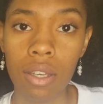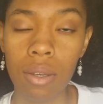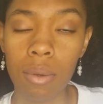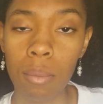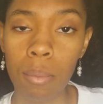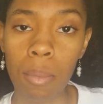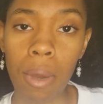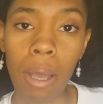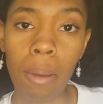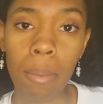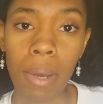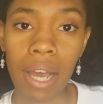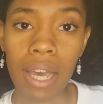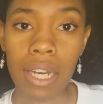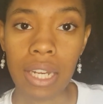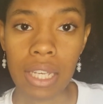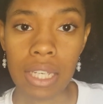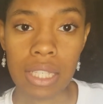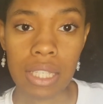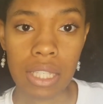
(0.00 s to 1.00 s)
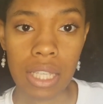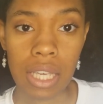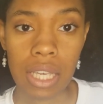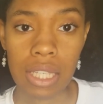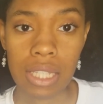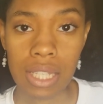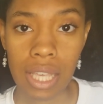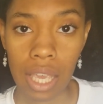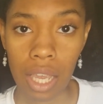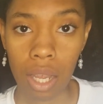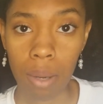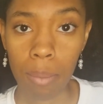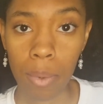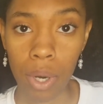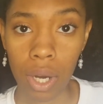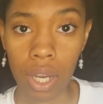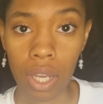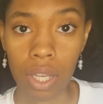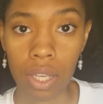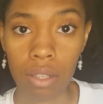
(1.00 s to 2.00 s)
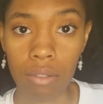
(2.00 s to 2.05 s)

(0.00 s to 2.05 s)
my body has said take a break